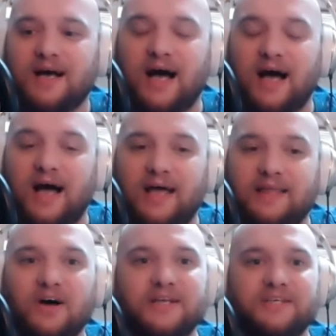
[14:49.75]
I, I
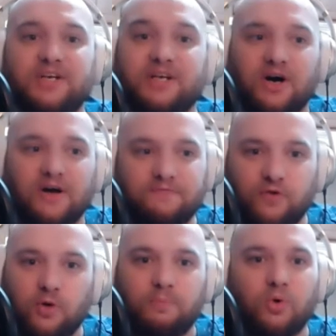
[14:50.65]
thought it should have gone
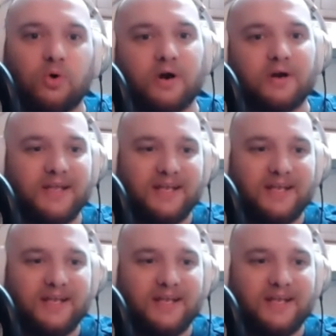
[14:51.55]
full bore